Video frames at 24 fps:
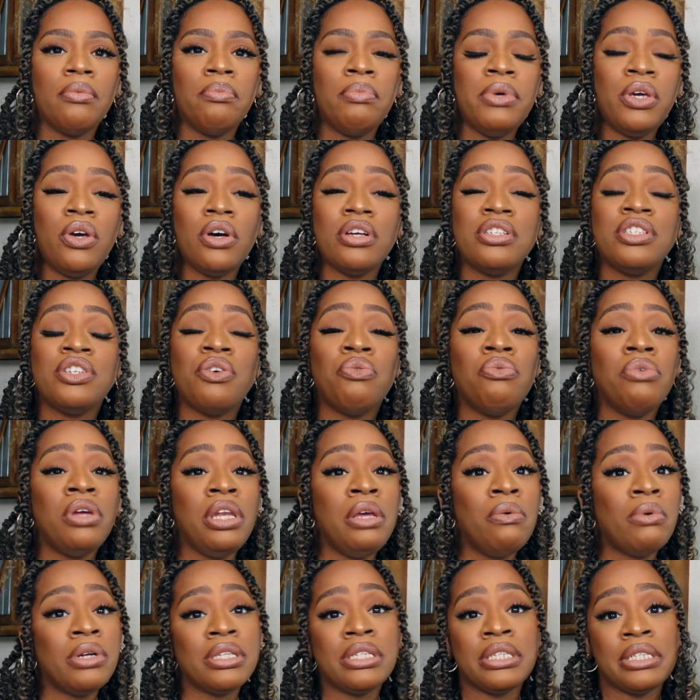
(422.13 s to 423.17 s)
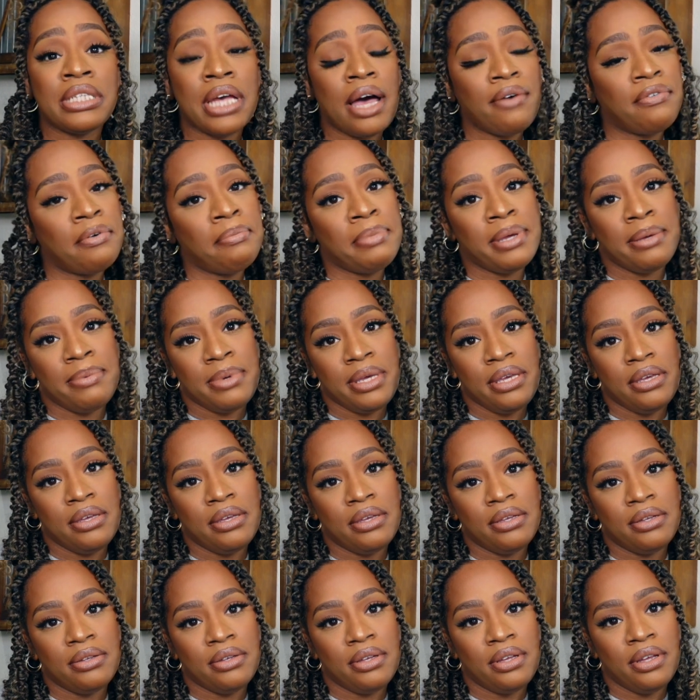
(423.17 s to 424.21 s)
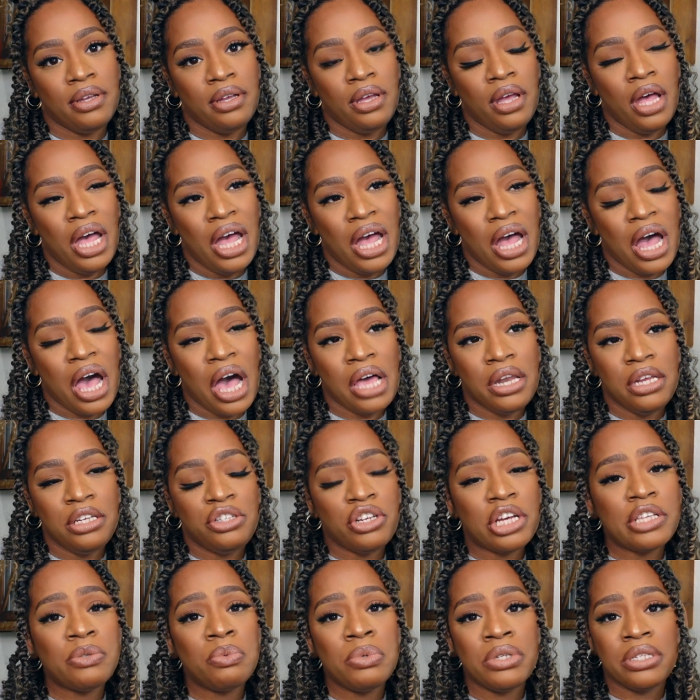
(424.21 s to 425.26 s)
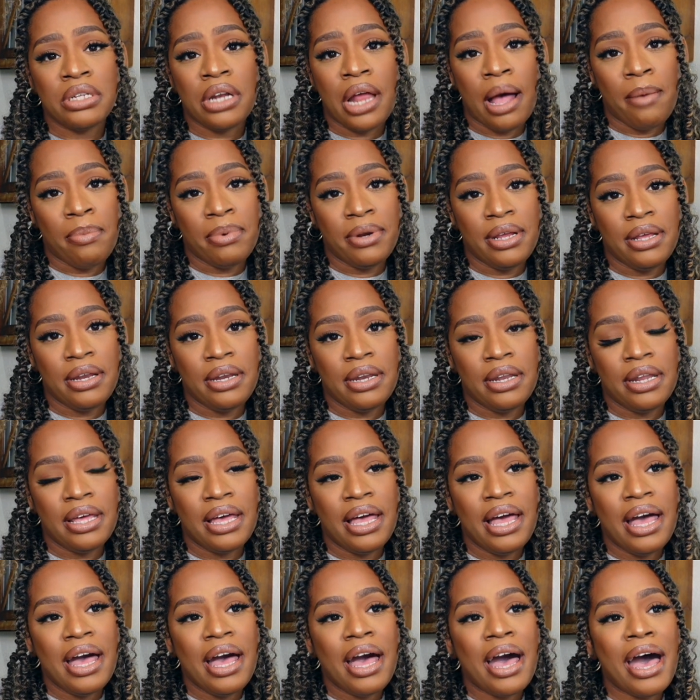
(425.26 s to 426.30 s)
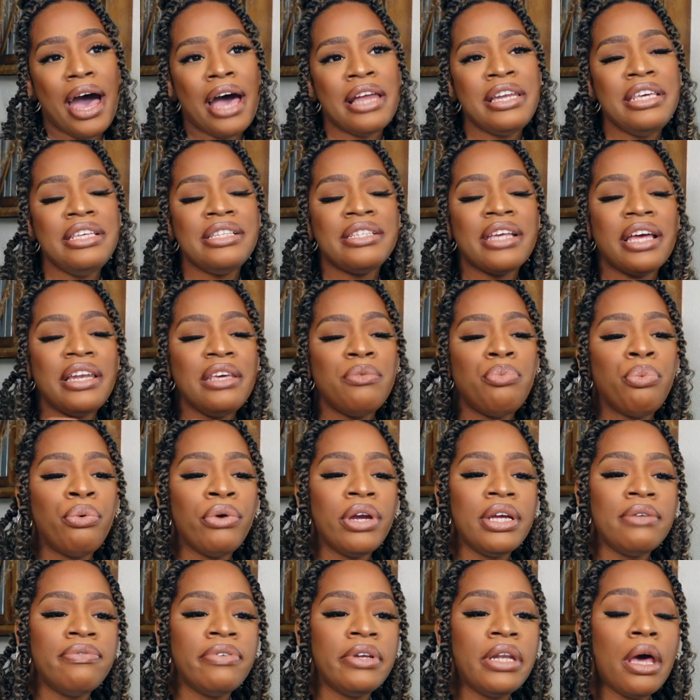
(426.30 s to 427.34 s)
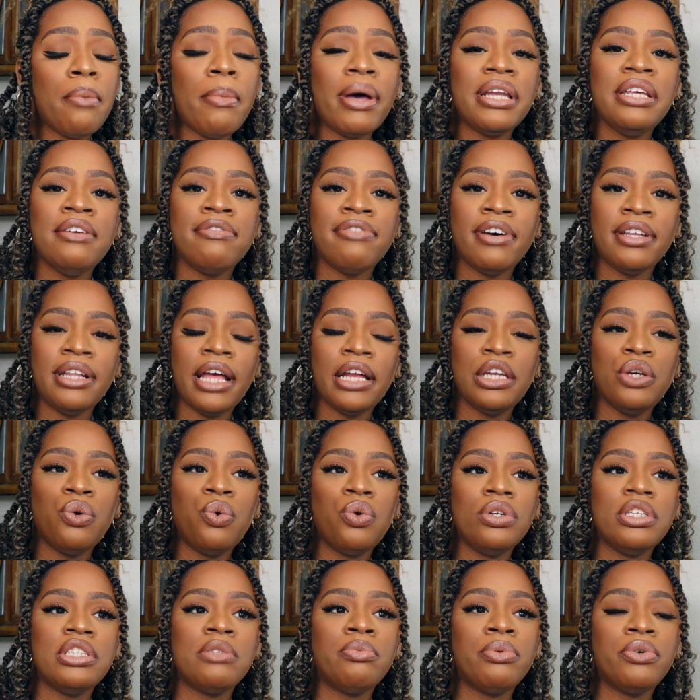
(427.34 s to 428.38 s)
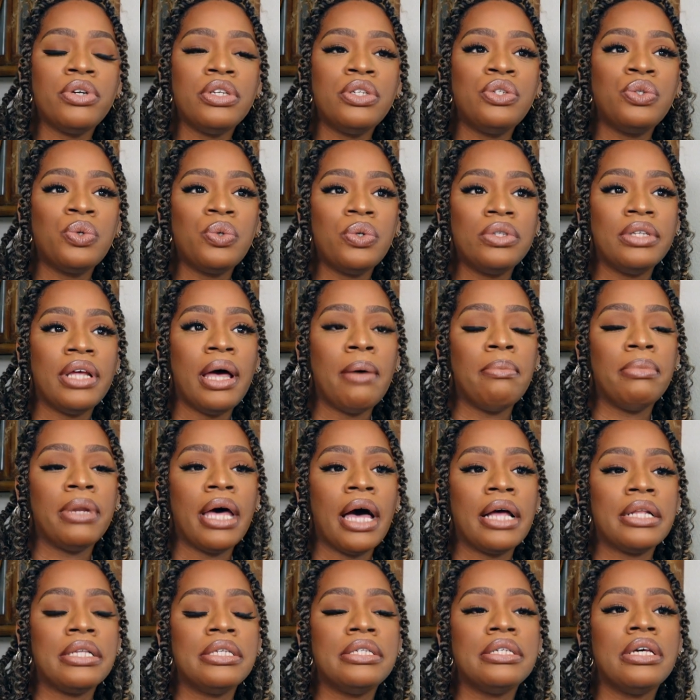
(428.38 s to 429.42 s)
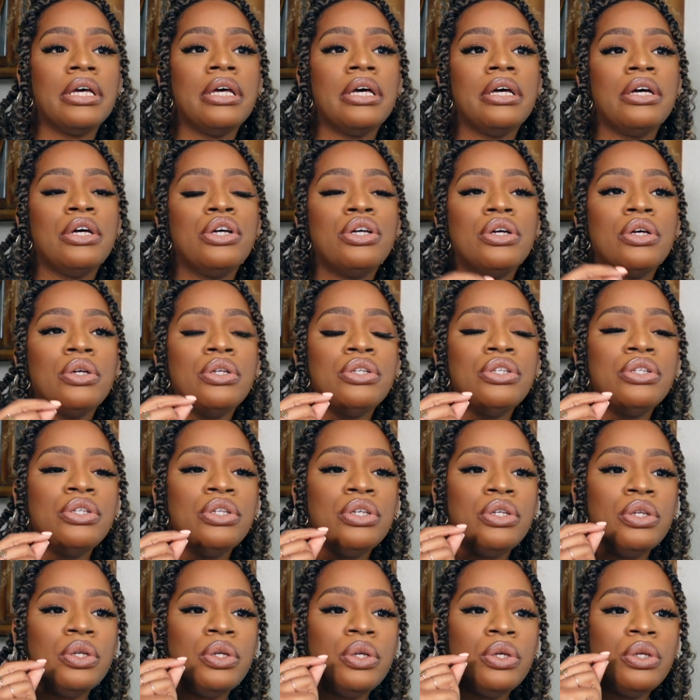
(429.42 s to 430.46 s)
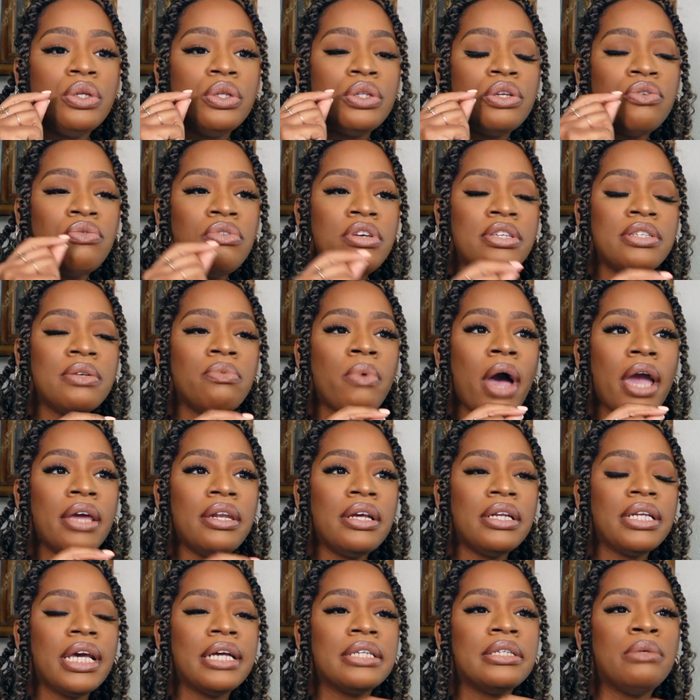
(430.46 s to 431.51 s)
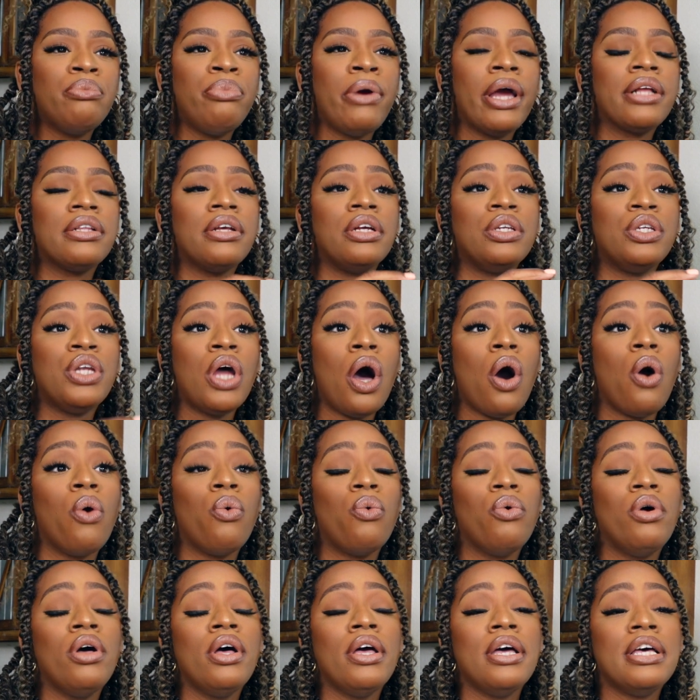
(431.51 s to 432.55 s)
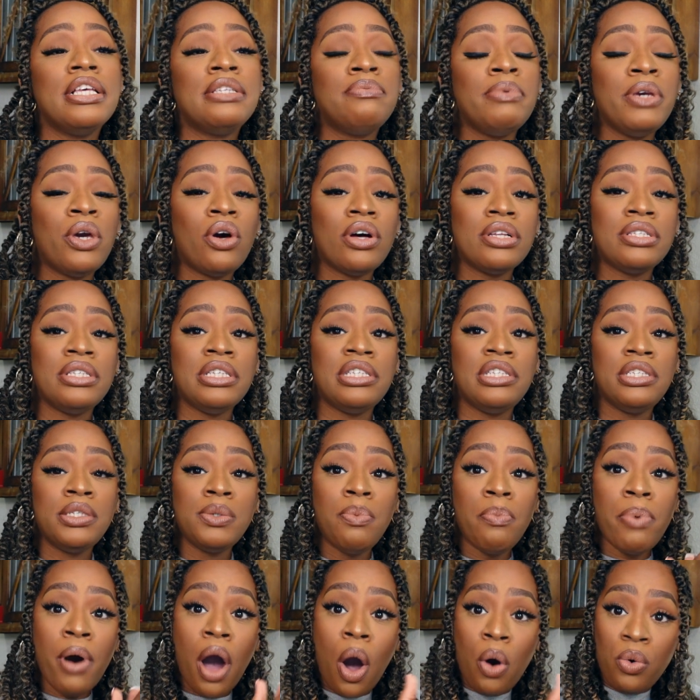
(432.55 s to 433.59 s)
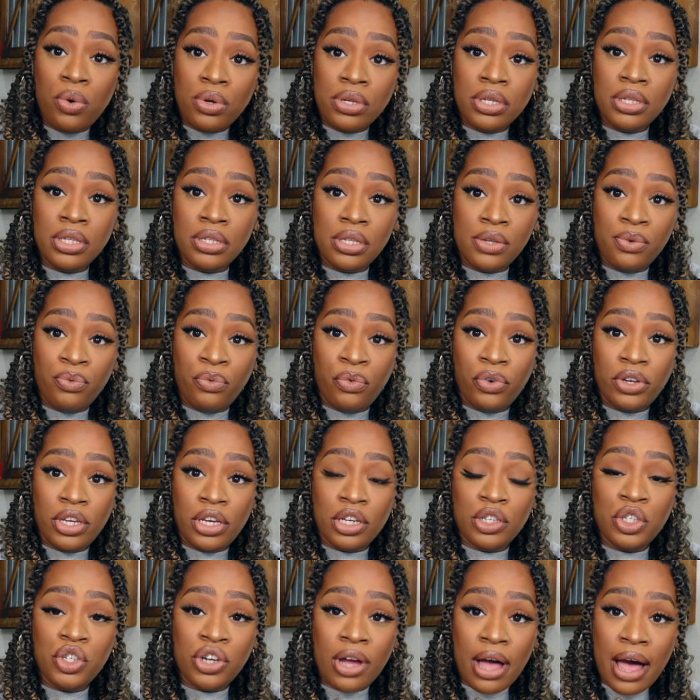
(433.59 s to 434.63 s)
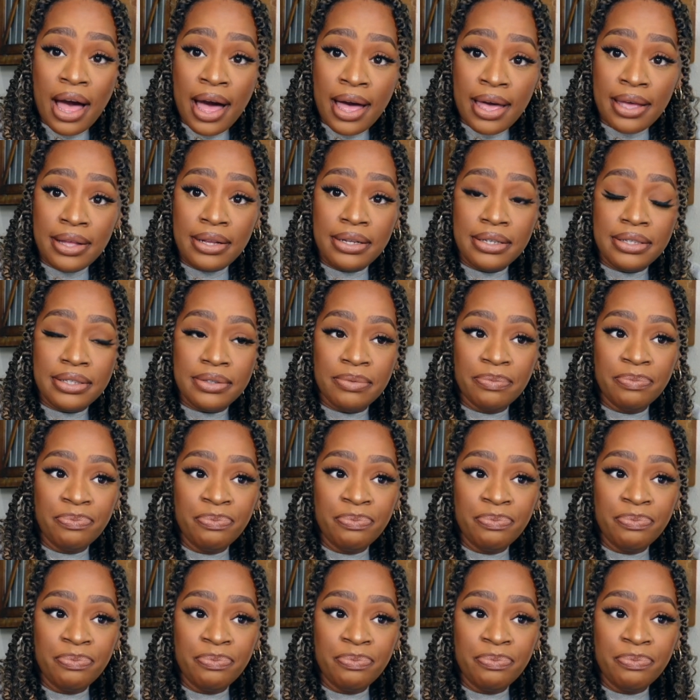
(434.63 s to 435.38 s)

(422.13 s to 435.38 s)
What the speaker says: because they really wanted to have a baby. And it just wasn't happening. And he said he prayed for them and he felt like the Holy Spirit told them that the reason why you're not getting pregnant now is because the spouse for your child,